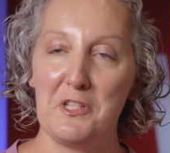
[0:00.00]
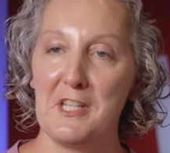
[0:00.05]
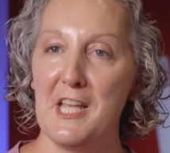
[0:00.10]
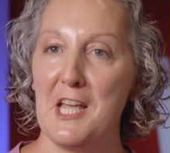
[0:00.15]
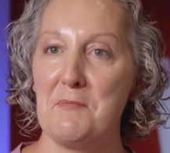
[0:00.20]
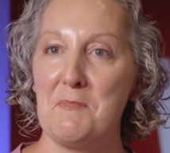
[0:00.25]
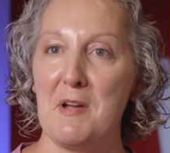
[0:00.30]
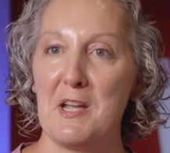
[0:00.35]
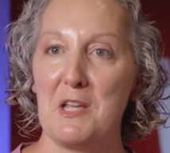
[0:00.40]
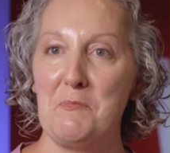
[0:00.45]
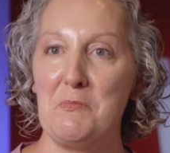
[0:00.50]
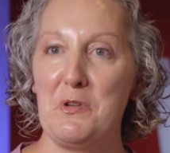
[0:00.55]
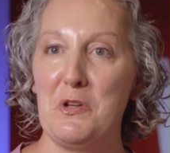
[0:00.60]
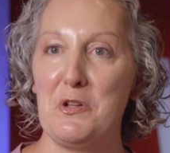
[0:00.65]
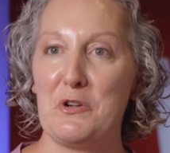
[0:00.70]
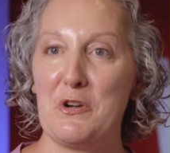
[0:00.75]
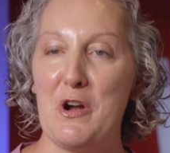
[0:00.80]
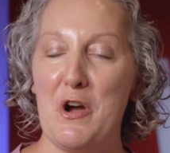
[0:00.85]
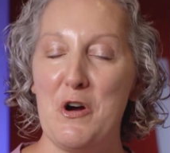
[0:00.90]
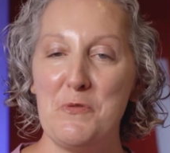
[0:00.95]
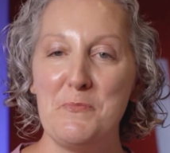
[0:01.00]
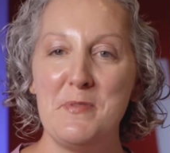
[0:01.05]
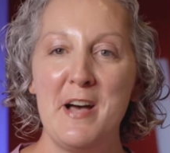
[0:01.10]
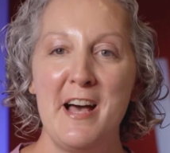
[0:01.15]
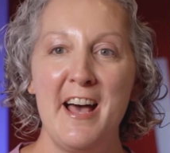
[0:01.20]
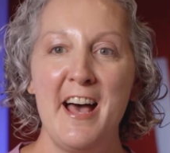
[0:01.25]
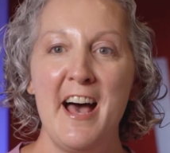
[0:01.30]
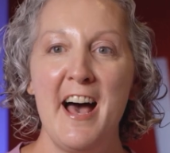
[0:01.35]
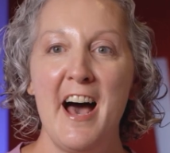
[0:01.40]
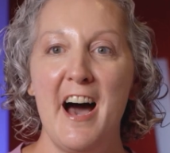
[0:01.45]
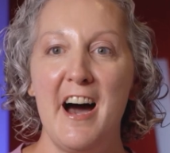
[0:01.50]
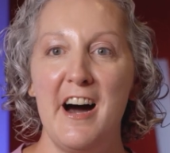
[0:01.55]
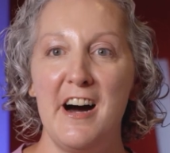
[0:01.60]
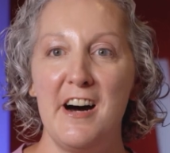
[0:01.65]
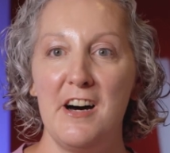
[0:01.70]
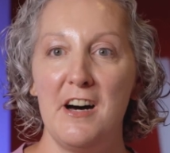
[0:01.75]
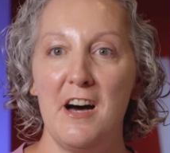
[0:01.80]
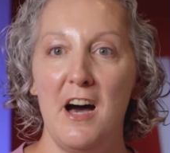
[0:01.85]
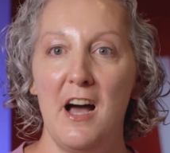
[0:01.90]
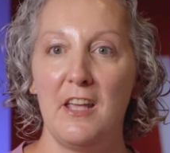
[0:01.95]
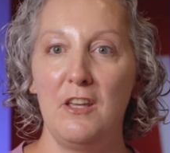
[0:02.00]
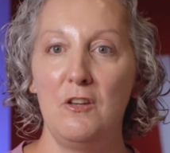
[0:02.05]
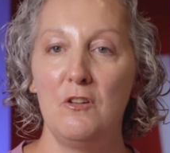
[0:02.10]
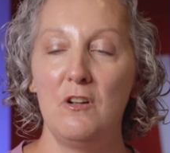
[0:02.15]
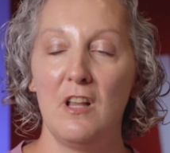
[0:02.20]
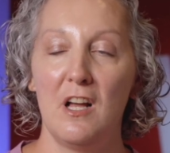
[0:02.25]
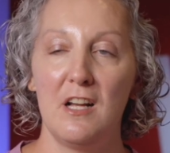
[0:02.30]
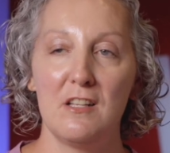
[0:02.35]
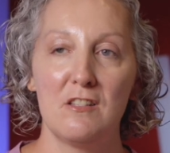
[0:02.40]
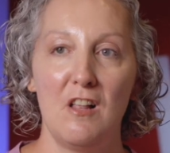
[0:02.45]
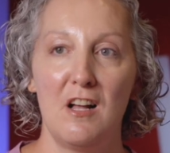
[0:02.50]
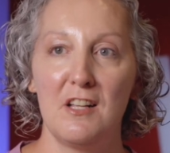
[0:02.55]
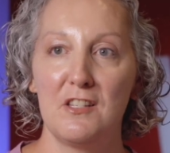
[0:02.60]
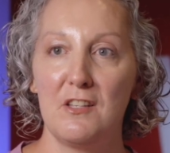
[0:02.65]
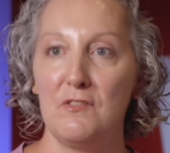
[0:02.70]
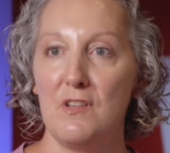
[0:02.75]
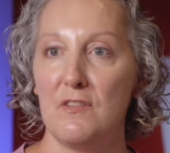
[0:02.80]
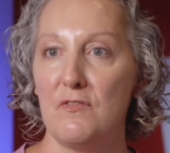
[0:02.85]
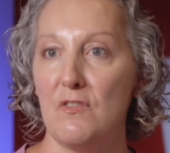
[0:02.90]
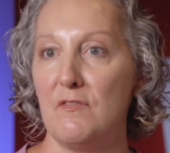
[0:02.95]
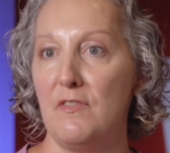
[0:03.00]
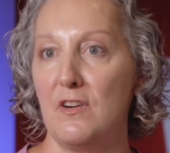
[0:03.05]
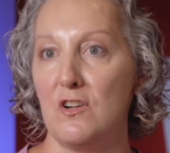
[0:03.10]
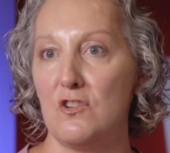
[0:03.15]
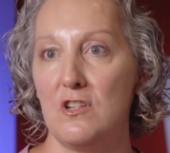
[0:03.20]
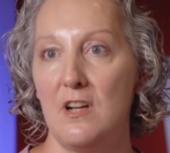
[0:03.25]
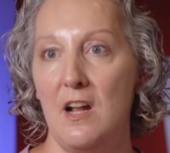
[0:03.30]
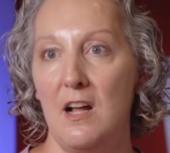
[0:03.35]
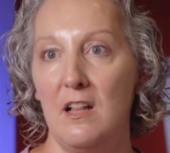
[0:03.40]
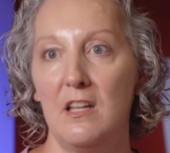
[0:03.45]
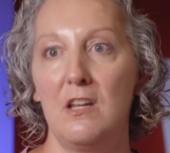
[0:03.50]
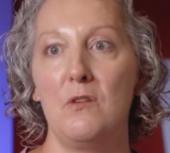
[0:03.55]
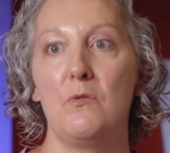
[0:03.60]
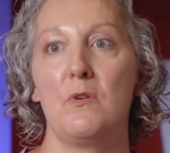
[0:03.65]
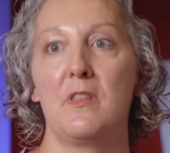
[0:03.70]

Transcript: to take my computer home. Uh, I utilize lots of different functionality